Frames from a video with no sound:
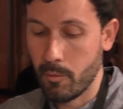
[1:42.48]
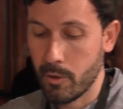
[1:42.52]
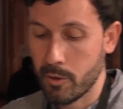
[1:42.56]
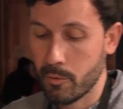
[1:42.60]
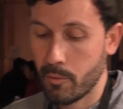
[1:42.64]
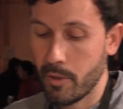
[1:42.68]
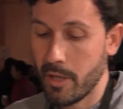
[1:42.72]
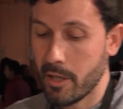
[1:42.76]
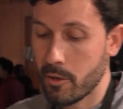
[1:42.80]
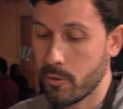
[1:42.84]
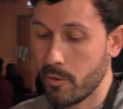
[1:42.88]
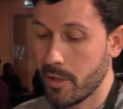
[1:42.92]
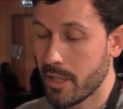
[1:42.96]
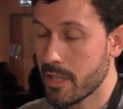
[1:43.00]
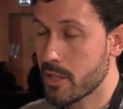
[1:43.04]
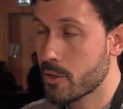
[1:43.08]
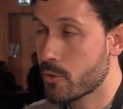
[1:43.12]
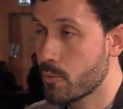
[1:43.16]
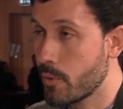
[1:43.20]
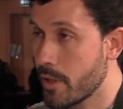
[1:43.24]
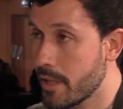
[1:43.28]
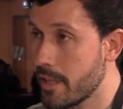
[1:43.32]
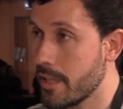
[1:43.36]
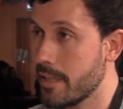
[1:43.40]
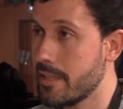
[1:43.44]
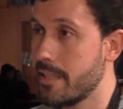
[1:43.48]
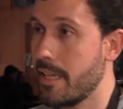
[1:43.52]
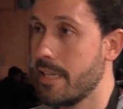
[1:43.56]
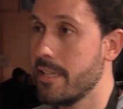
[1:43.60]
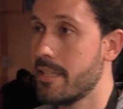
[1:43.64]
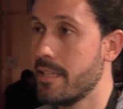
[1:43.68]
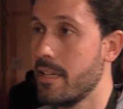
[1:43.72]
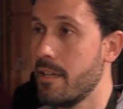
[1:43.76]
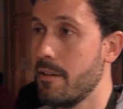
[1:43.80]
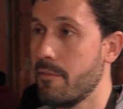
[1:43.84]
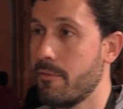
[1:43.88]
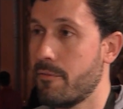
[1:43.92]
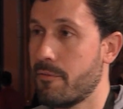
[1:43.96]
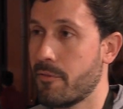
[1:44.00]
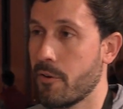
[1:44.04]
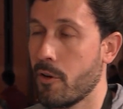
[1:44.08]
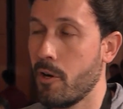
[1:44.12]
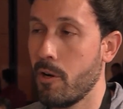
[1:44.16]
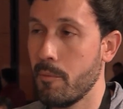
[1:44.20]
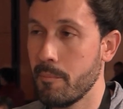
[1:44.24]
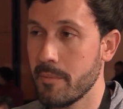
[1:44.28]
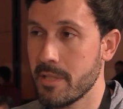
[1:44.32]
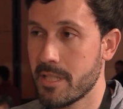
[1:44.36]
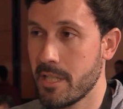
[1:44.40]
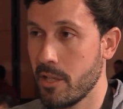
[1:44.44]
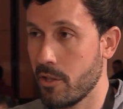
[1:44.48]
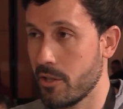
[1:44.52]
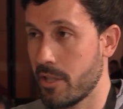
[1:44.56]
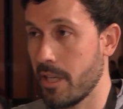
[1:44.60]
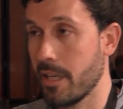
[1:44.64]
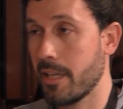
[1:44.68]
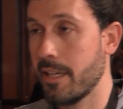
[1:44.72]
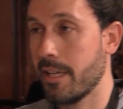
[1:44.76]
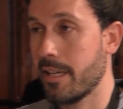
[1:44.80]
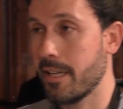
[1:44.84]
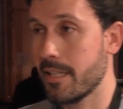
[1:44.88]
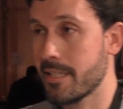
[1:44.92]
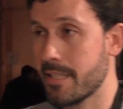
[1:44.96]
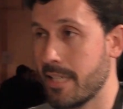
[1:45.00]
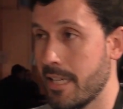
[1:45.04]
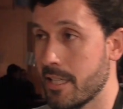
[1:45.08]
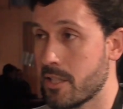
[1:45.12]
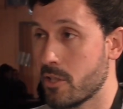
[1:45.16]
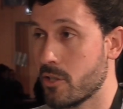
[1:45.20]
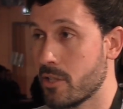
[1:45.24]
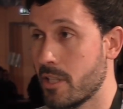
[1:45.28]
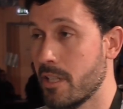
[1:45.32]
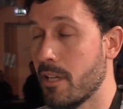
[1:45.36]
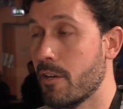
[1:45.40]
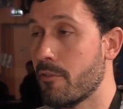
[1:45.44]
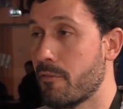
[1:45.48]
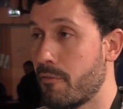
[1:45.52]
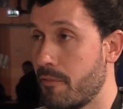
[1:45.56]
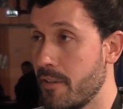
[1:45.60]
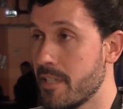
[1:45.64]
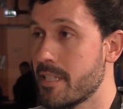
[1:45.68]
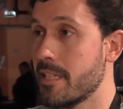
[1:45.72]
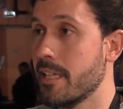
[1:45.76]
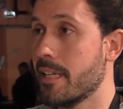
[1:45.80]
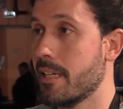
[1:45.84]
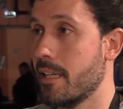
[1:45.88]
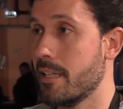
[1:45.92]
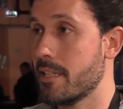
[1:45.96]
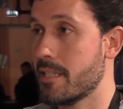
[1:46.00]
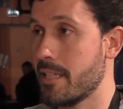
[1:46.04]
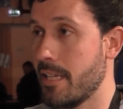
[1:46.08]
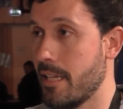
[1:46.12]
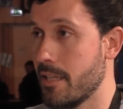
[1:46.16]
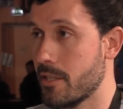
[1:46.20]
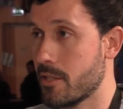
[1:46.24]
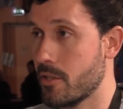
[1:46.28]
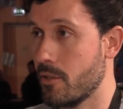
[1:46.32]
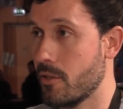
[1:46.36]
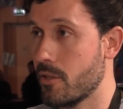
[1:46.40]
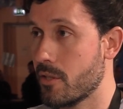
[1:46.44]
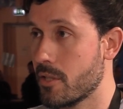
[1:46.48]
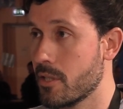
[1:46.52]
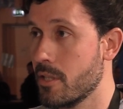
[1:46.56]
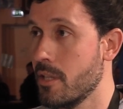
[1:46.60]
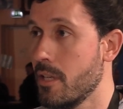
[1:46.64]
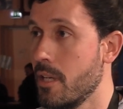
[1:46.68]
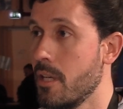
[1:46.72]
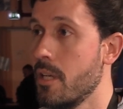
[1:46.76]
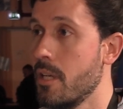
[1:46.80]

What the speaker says: we are doing is reading data from geotechnical sensors. They are physical sensors.